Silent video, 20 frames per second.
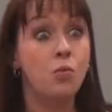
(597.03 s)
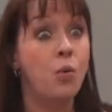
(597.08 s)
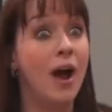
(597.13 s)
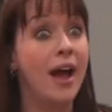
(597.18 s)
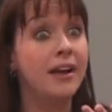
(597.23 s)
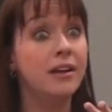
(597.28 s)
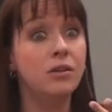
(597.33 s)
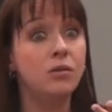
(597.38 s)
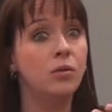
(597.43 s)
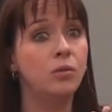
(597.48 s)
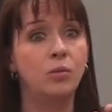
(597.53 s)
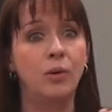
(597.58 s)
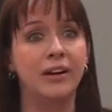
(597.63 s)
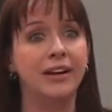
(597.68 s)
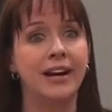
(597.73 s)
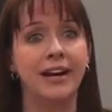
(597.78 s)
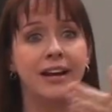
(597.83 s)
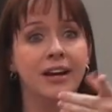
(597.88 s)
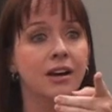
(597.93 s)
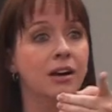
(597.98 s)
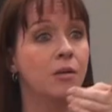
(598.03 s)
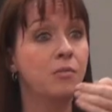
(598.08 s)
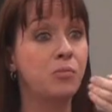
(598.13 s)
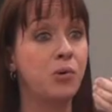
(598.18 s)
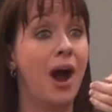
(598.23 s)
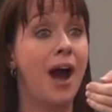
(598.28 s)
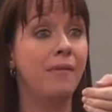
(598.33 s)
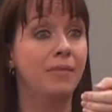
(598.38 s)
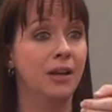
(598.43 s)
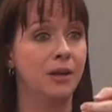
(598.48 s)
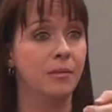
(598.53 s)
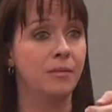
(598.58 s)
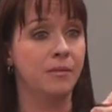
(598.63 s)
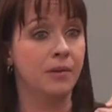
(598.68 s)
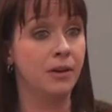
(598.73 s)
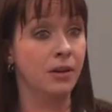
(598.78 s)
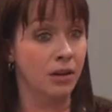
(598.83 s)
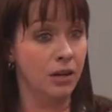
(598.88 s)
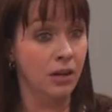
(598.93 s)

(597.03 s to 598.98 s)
what, what did I hear? problem.